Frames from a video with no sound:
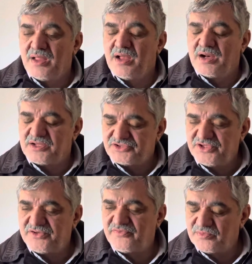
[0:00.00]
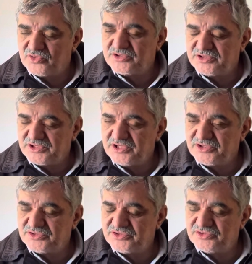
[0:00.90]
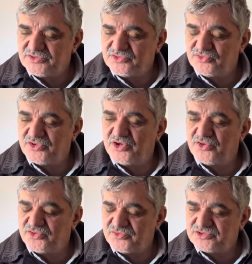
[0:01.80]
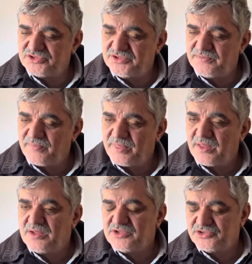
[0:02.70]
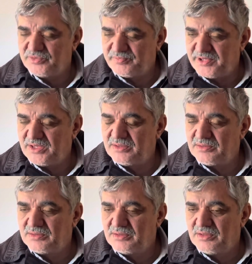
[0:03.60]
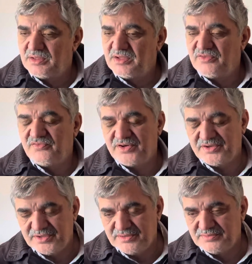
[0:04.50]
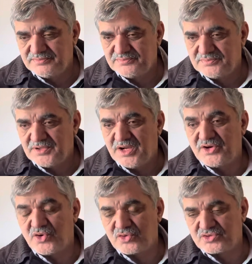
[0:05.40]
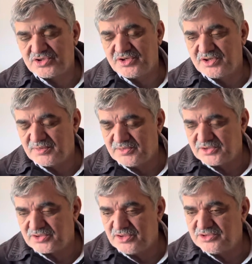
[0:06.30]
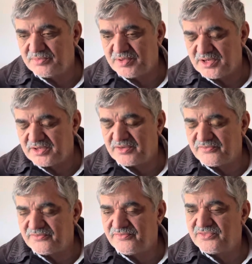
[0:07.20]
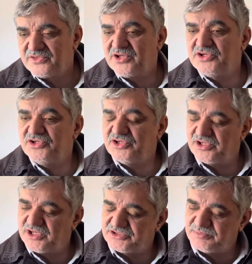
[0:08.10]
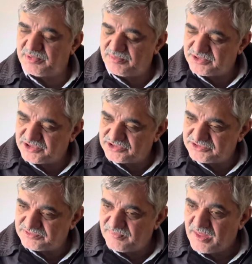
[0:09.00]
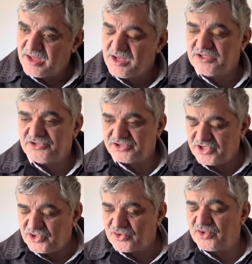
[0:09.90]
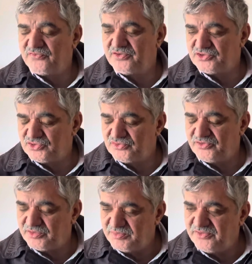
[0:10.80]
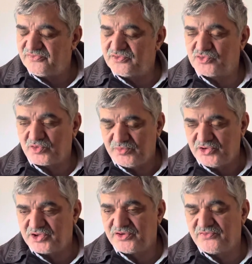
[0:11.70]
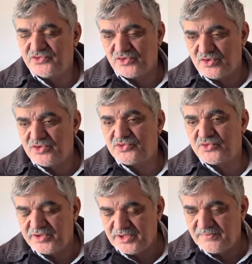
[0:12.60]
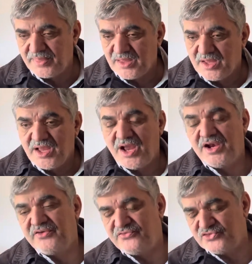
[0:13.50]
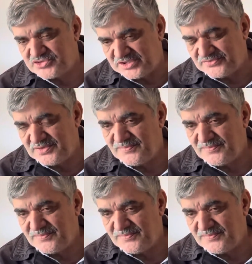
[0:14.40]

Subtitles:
And I stayed for more than 10 years in Juntendo University, Japan, where I did a doctorate in dermatology, a part of 30 international publications. It's a great honor with me to communicate with you all today and in future as well.